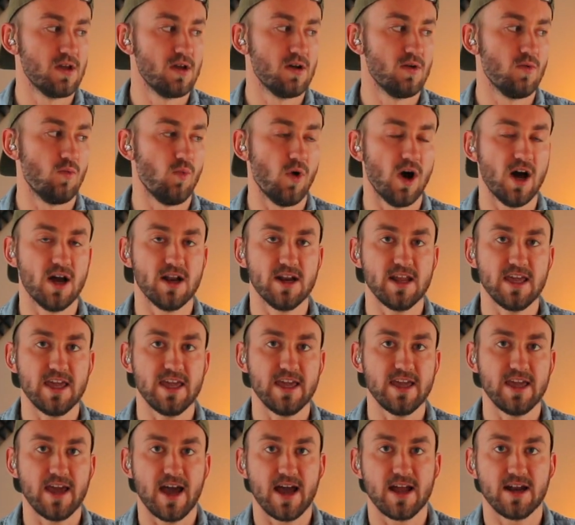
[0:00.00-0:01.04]
1
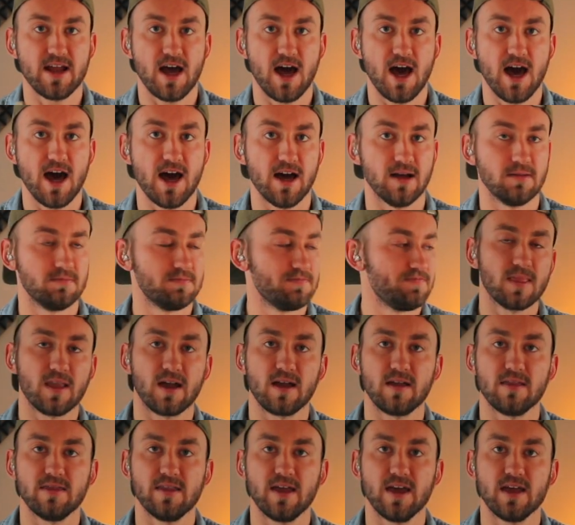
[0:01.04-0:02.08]
E and A,
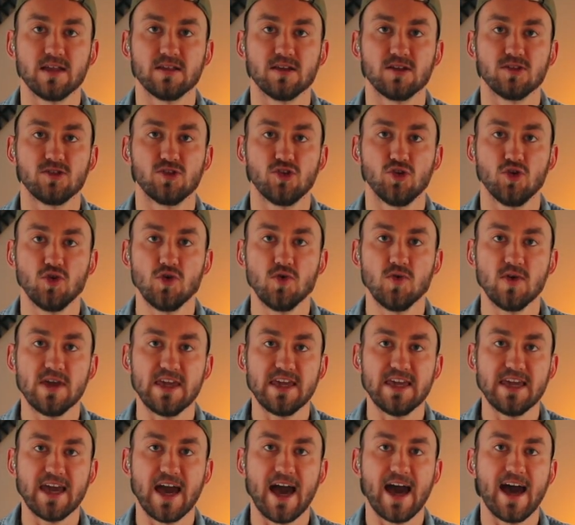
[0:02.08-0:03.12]
and then 2
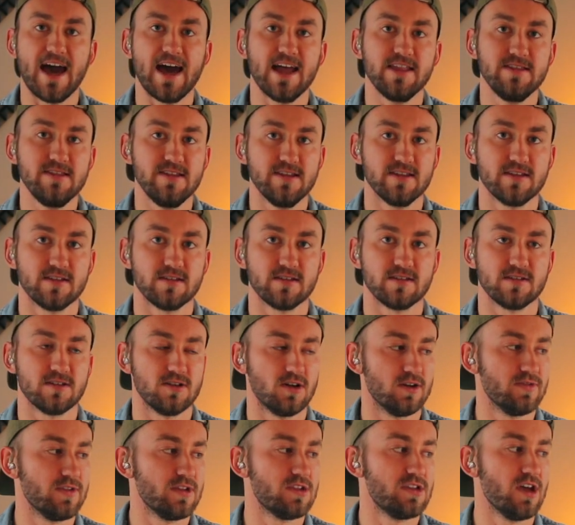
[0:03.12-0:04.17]
E and
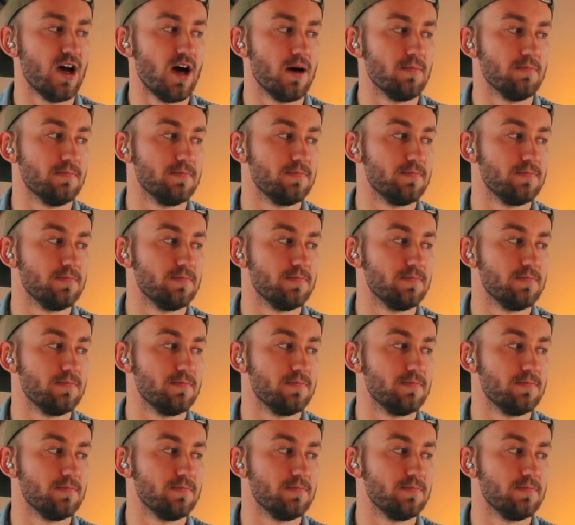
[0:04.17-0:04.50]
on the tom.